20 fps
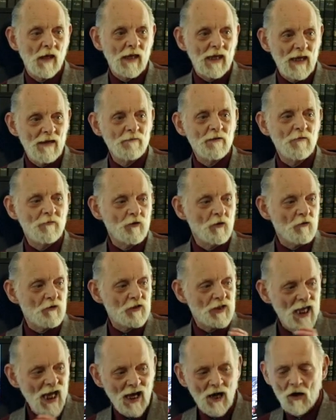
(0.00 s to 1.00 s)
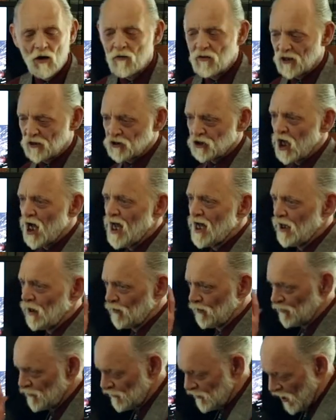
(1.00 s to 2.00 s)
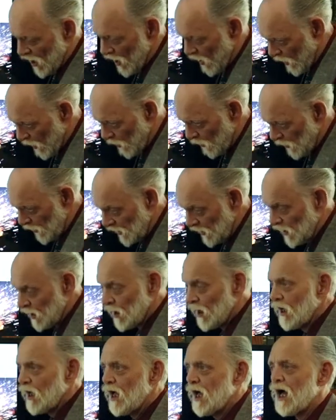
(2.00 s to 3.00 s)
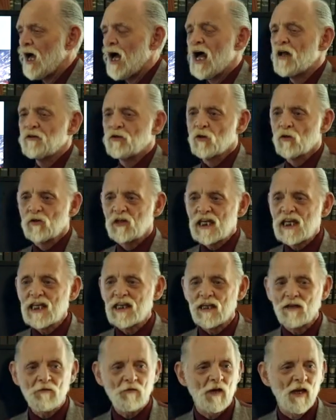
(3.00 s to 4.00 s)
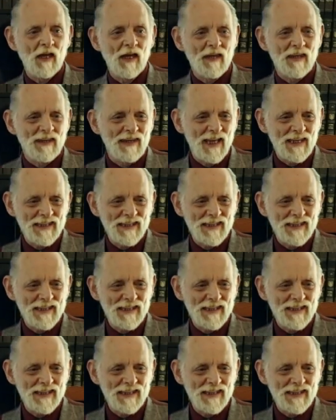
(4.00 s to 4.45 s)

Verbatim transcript: Even if you tell the child no and you leave, the